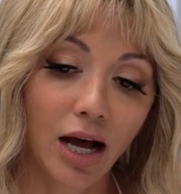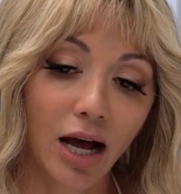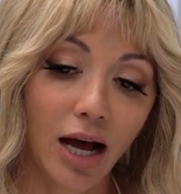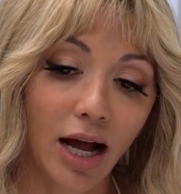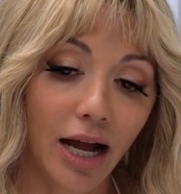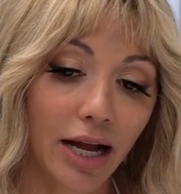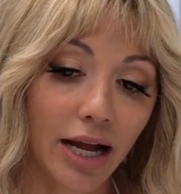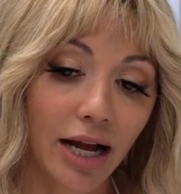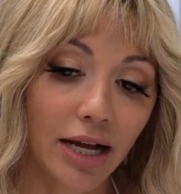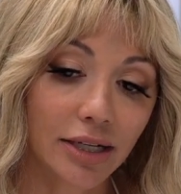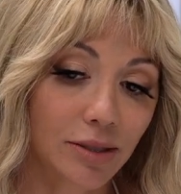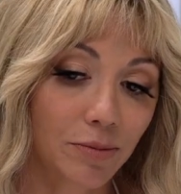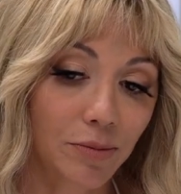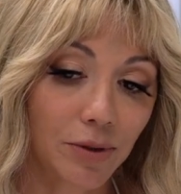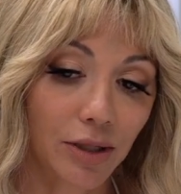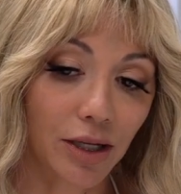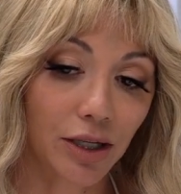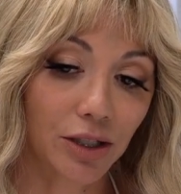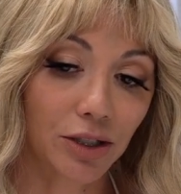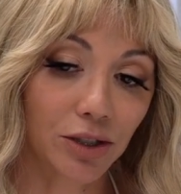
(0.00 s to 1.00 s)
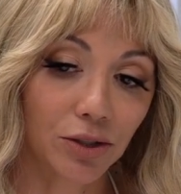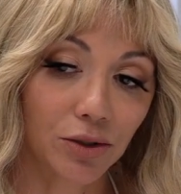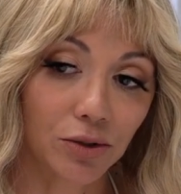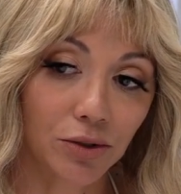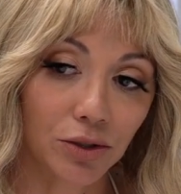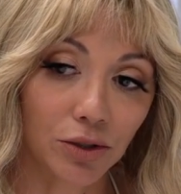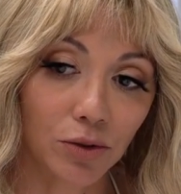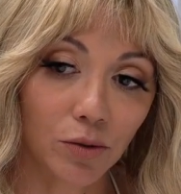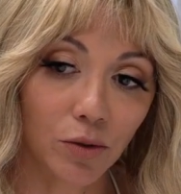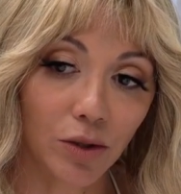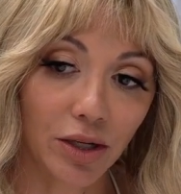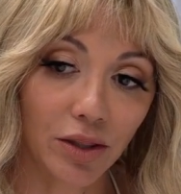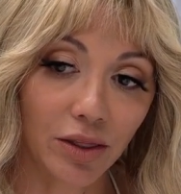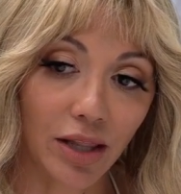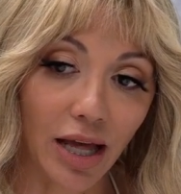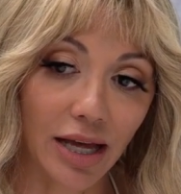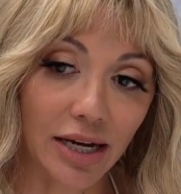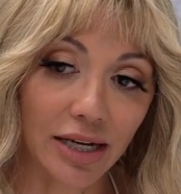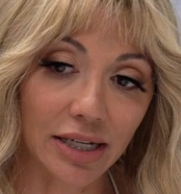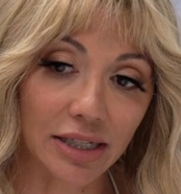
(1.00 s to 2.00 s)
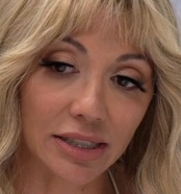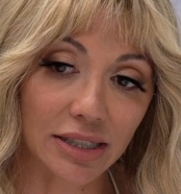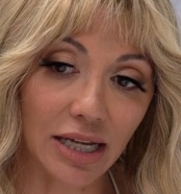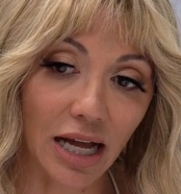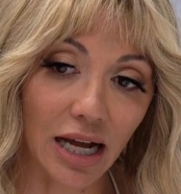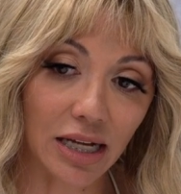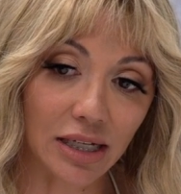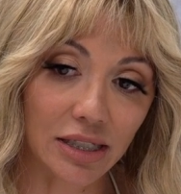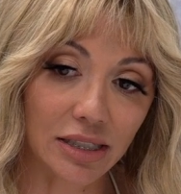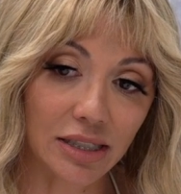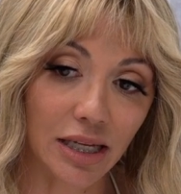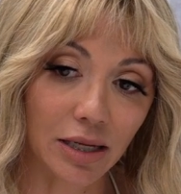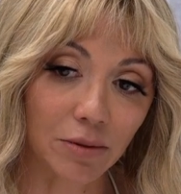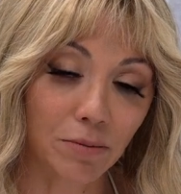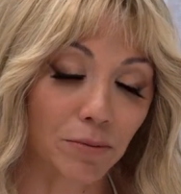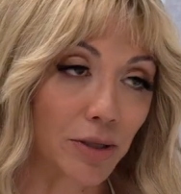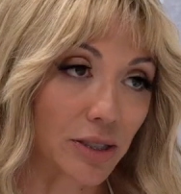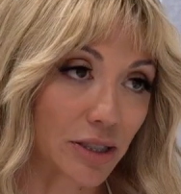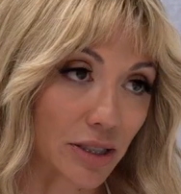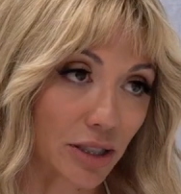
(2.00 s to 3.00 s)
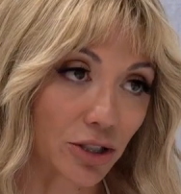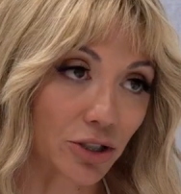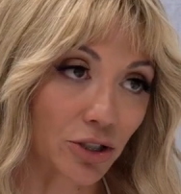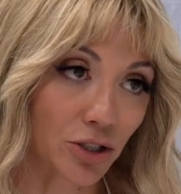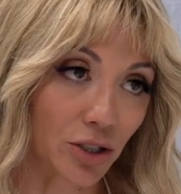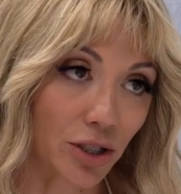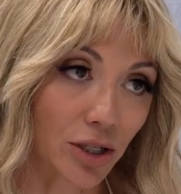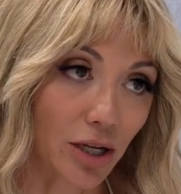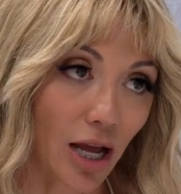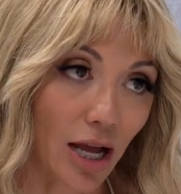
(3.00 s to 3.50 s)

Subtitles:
I had to be like, you were in that exact same position.